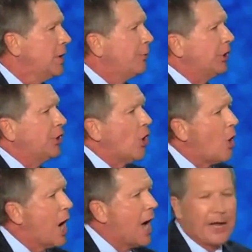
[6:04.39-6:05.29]
But in
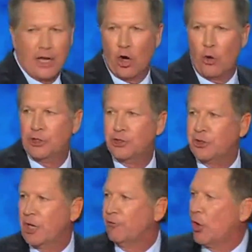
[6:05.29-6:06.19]
Ohio,
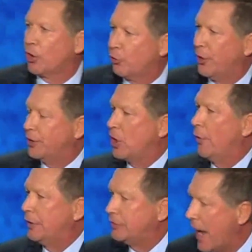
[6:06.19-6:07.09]
instead of our credit
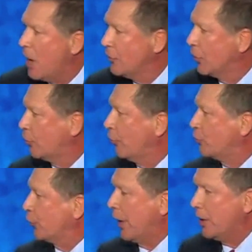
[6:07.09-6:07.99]
going down the
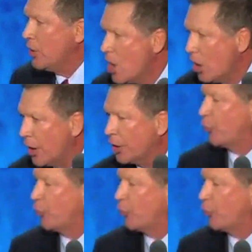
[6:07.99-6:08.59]
drain, our